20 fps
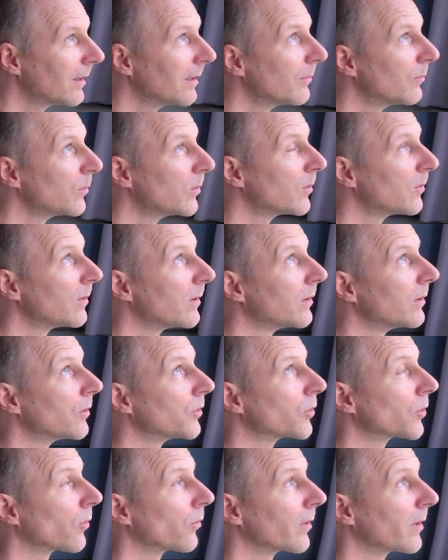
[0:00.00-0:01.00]
in between the
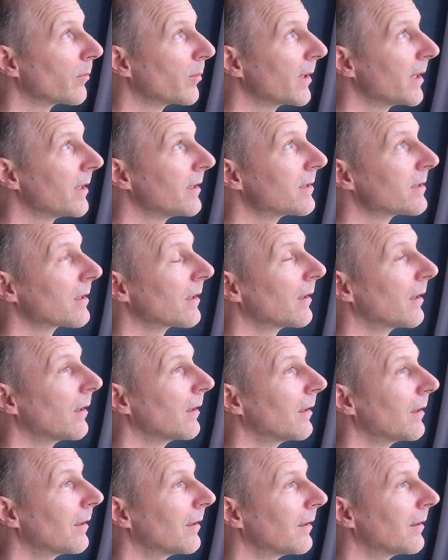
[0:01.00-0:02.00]
shoulder blades
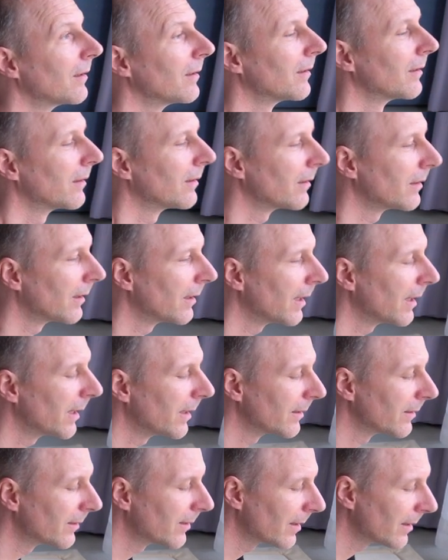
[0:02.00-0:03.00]

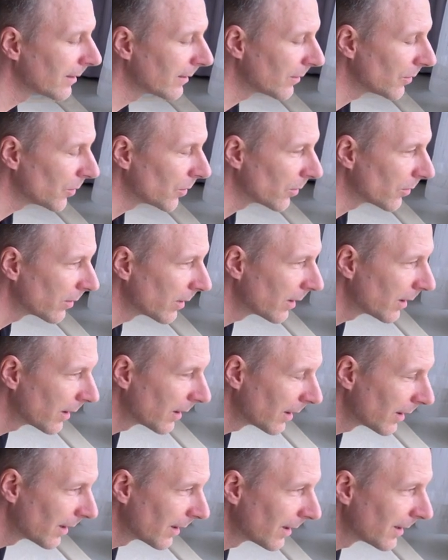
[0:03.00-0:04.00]
and then you
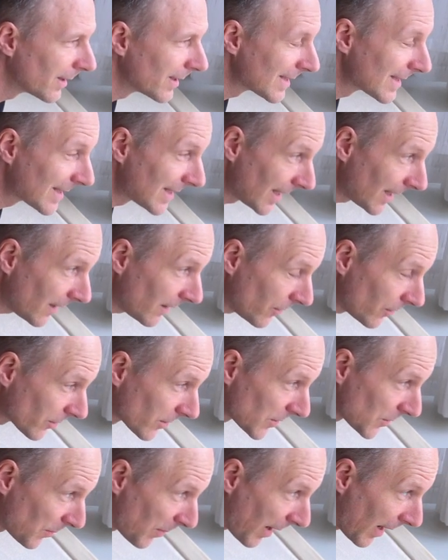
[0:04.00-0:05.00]
sink your
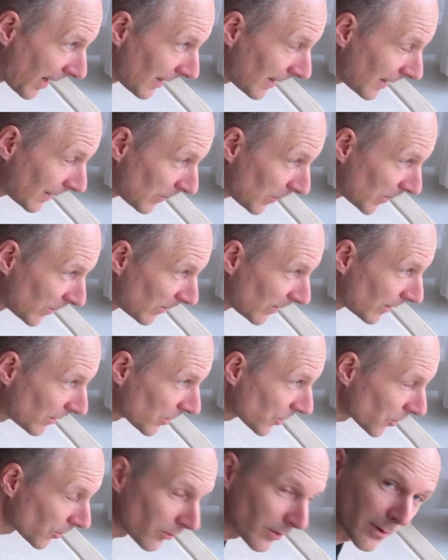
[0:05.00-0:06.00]
spine in between the
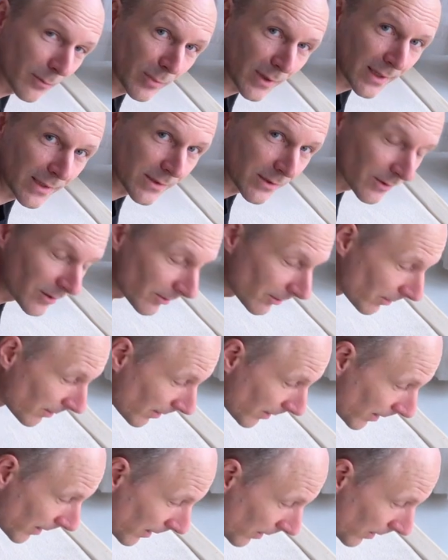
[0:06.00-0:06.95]
shoulder blades and you